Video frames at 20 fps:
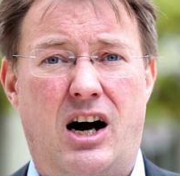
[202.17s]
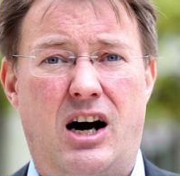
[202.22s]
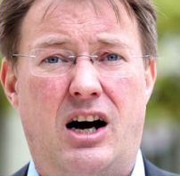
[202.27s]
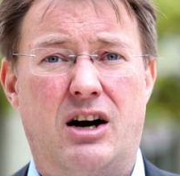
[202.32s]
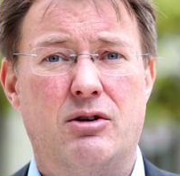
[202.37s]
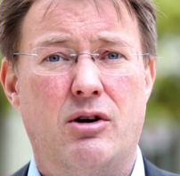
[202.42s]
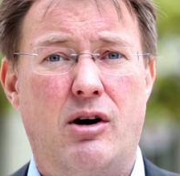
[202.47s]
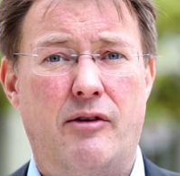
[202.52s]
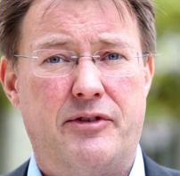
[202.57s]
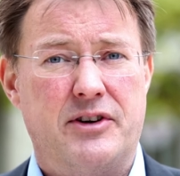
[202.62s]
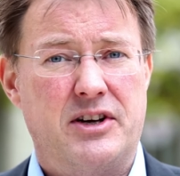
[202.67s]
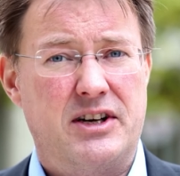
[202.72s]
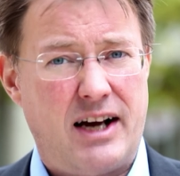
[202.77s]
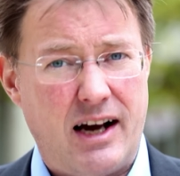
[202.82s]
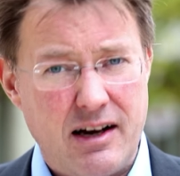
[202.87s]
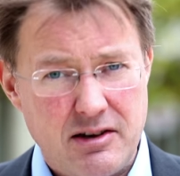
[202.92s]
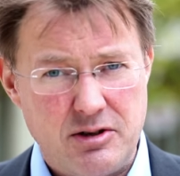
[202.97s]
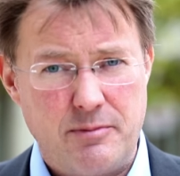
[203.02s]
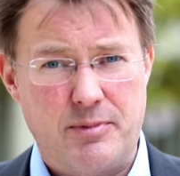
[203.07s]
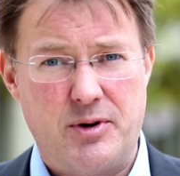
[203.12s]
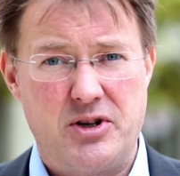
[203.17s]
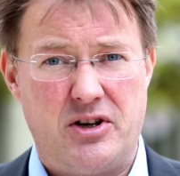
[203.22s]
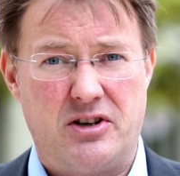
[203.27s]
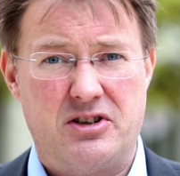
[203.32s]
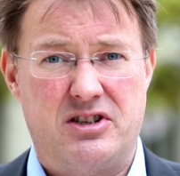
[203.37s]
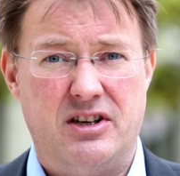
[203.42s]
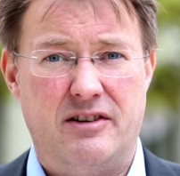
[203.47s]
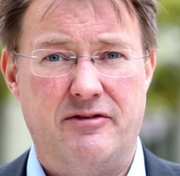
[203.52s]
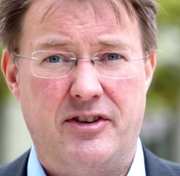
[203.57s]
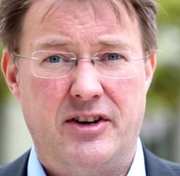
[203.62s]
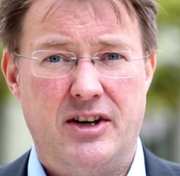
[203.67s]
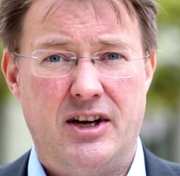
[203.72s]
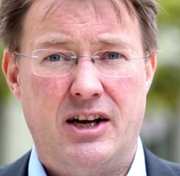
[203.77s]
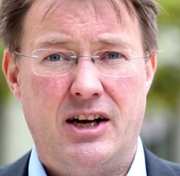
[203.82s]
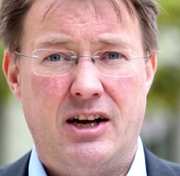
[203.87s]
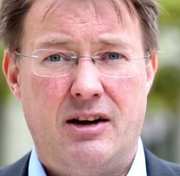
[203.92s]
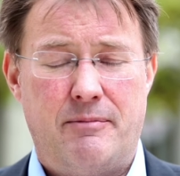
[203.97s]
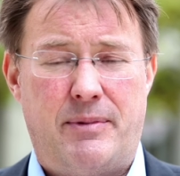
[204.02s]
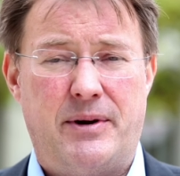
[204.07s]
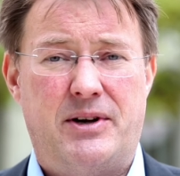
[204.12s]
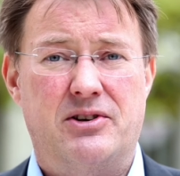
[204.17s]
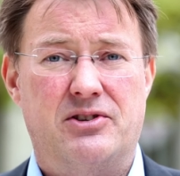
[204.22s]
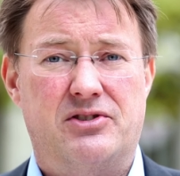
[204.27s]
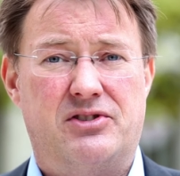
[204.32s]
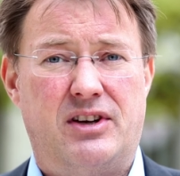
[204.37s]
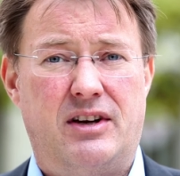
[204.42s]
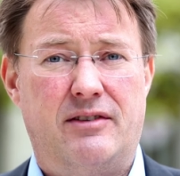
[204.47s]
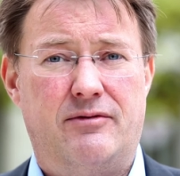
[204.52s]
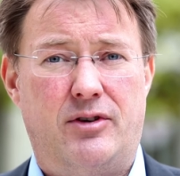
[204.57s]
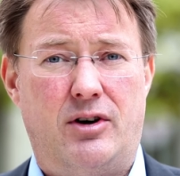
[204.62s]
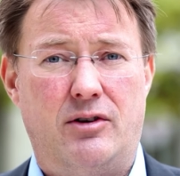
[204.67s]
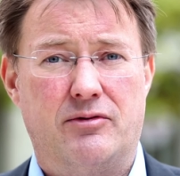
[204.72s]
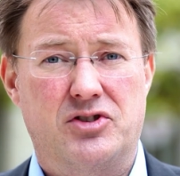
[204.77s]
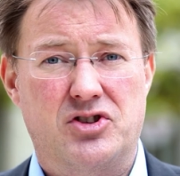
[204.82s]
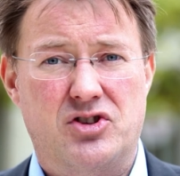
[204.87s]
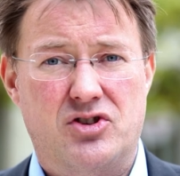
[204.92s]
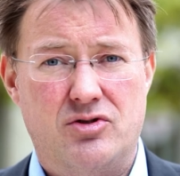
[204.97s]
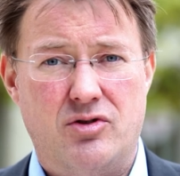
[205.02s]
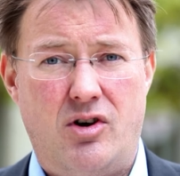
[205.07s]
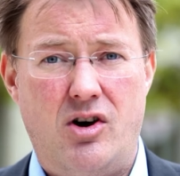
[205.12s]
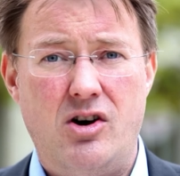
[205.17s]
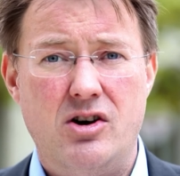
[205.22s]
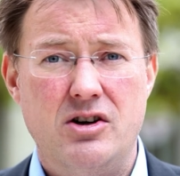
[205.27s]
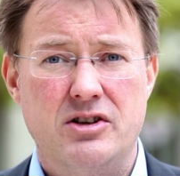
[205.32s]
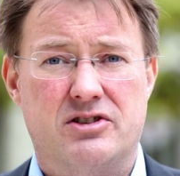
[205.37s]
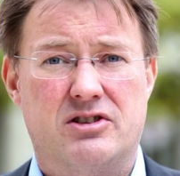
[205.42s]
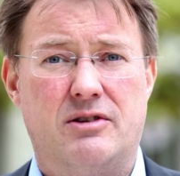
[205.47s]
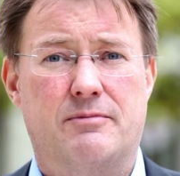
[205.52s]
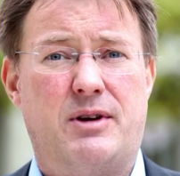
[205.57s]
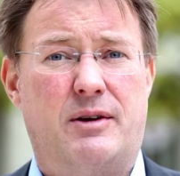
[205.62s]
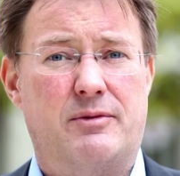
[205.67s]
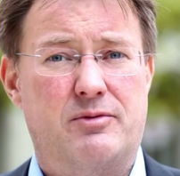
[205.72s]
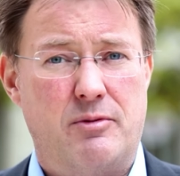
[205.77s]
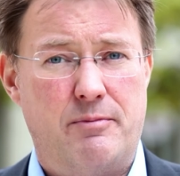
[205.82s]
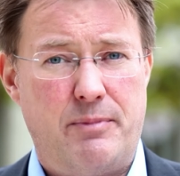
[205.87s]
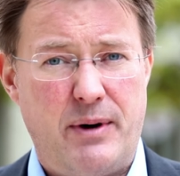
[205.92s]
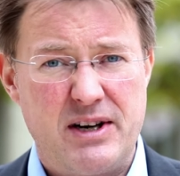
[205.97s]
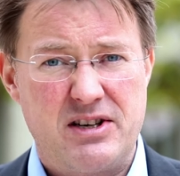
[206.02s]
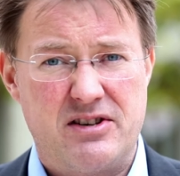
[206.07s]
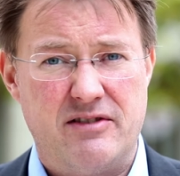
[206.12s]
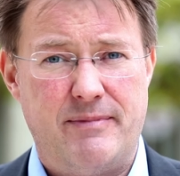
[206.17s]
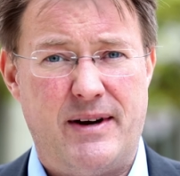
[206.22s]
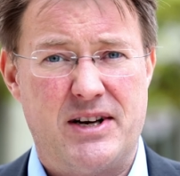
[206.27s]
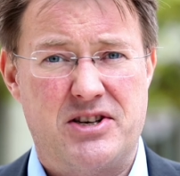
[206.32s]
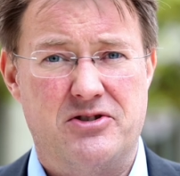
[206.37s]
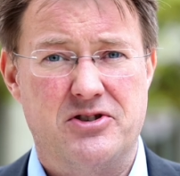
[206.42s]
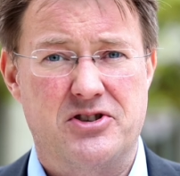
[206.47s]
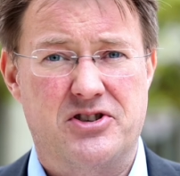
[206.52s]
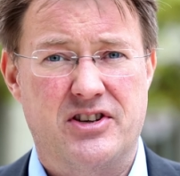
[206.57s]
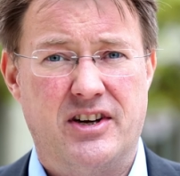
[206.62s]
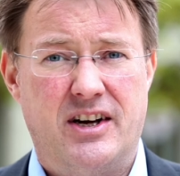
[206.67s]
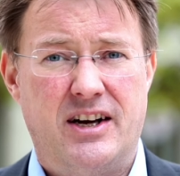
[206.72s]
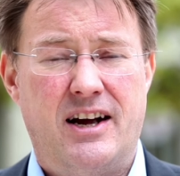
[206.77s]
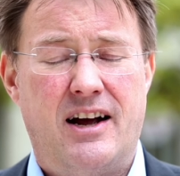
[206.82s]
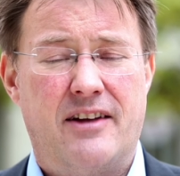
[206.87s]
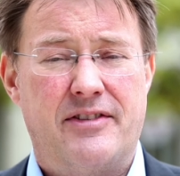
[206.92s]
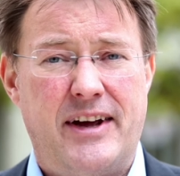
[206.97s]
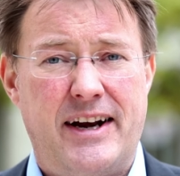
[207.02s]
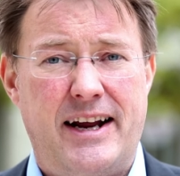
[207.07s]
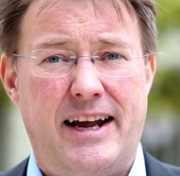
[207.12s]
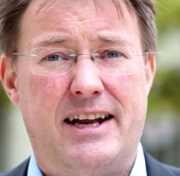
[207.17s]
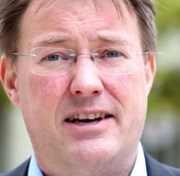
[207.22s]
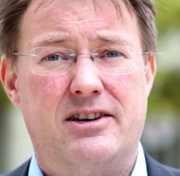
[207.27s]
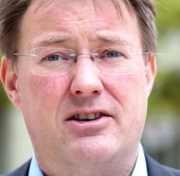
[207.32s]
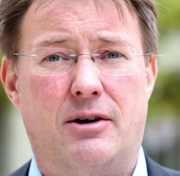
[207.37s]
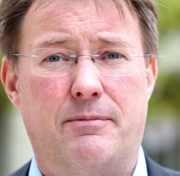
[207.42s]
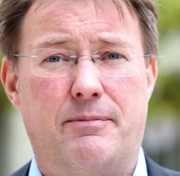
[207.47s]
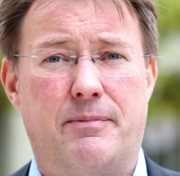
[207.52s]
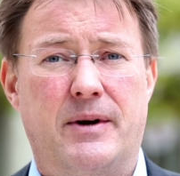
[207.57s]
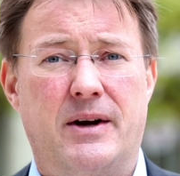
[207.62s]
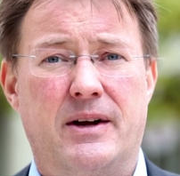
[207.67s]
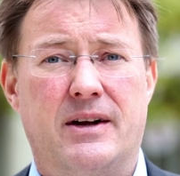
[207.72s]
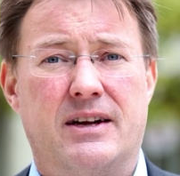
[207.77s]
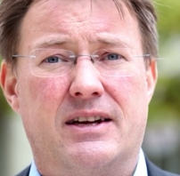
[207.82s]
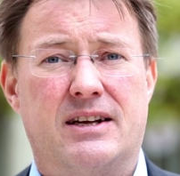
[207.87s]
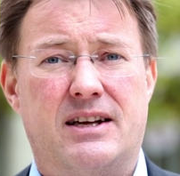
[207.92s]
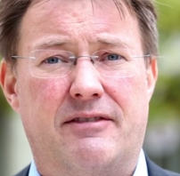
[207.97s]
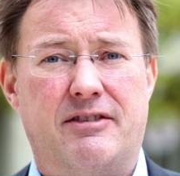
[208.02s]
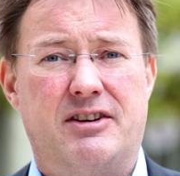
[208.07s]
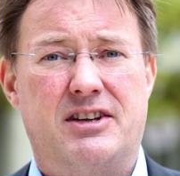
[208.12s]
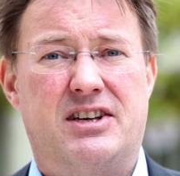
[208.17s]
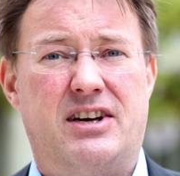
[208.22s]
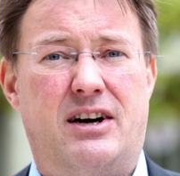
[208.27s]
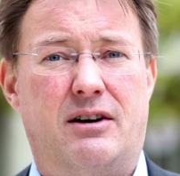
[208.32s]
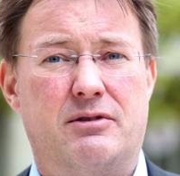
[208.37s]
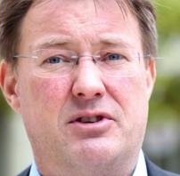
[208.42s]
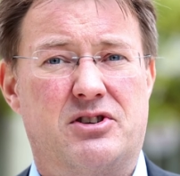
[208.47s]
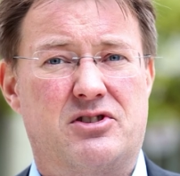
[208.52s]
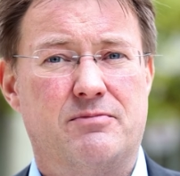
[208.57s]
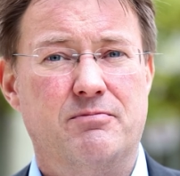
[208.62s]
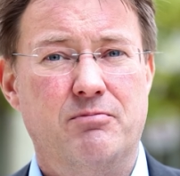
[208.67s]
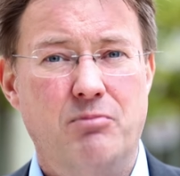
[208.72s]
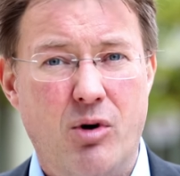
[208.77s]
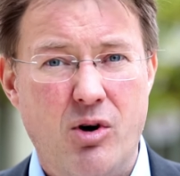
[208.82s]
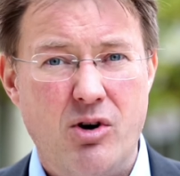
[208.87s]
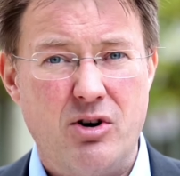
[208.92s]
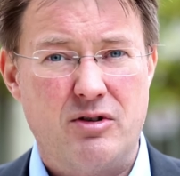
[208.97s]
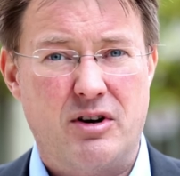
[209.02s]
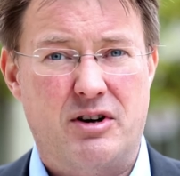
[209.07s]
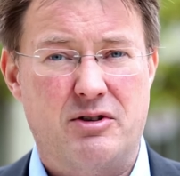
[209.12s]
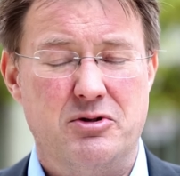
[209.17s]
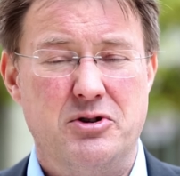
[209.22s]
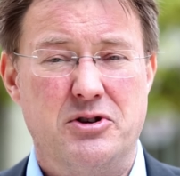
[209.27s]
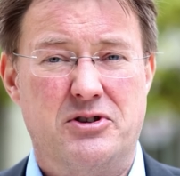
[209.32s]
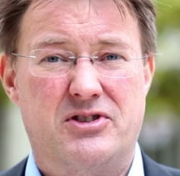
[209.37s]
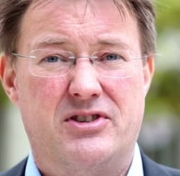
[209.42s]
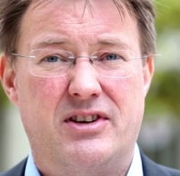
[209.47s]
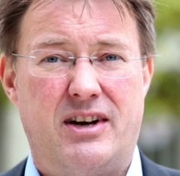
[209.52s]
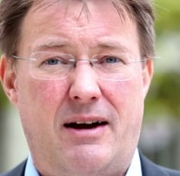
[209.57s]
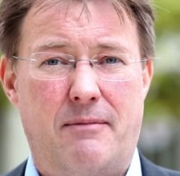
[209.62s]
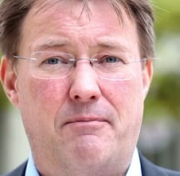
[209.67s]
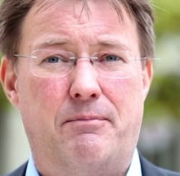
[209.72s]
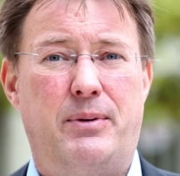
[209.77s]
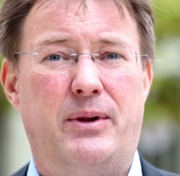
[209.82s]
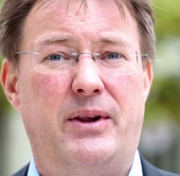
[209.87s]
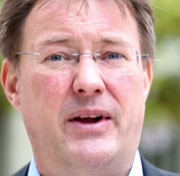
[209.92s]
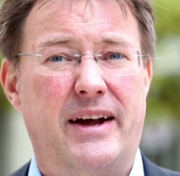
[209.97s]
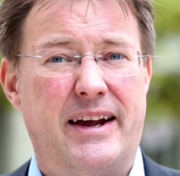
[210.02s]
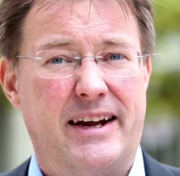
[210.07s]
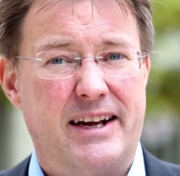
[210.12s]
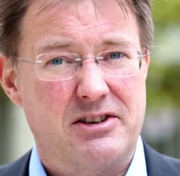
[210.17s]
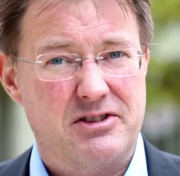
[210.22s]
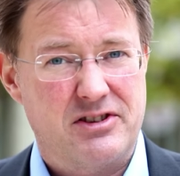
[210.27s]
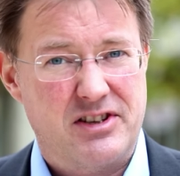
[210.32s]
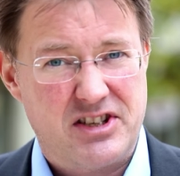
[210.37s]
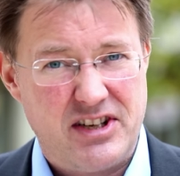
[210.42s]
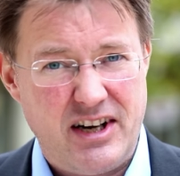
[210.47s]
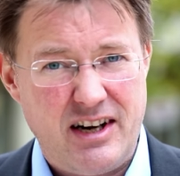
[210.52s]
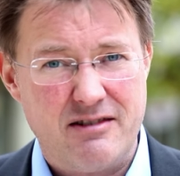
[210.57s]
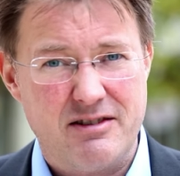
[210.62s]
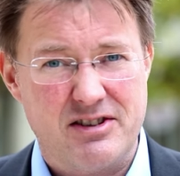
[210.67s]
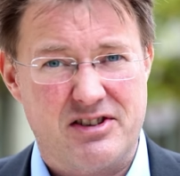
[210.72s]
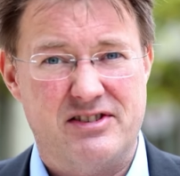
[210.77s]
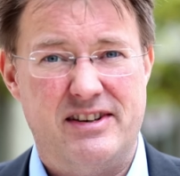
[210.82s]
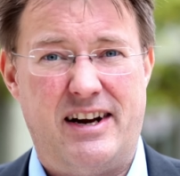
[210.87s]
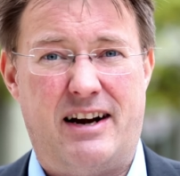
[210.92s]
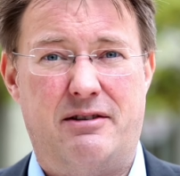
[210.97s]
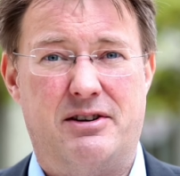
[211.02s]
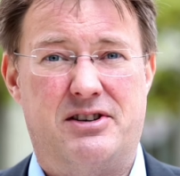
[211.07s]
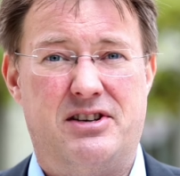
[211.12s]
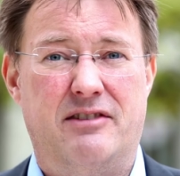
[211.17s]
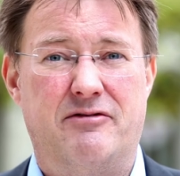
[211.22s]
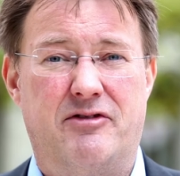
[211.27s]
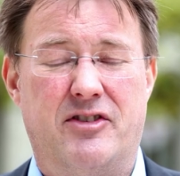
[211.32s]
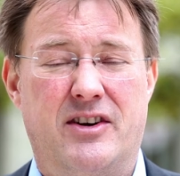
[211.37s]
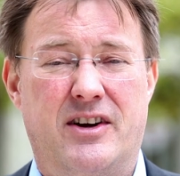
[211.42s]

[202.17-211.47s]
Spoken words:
are often counterproductive because they involve strong, sometimes repressive measures that end up giving the terrorists more recruits and playing into the terrorist narrative.